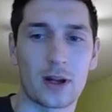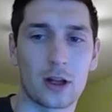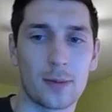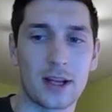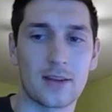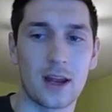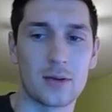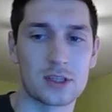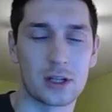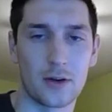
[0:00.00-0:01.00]
bit, and it
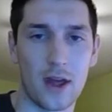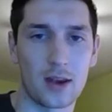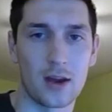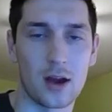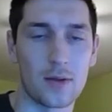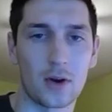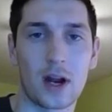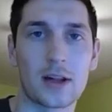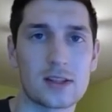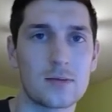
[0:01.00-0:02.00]
was clear that they're
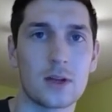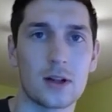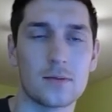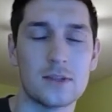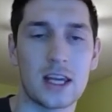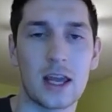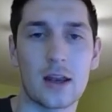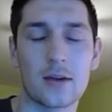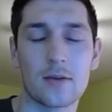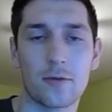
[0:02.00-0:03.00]
kind of going to dig
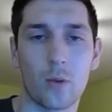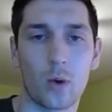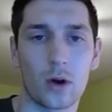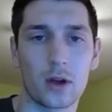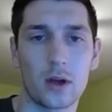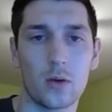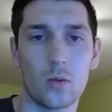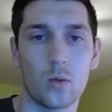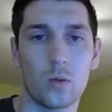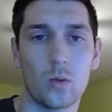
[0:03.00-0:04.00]
in for
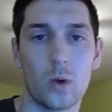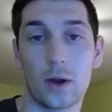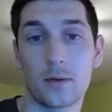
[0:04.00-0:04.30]
what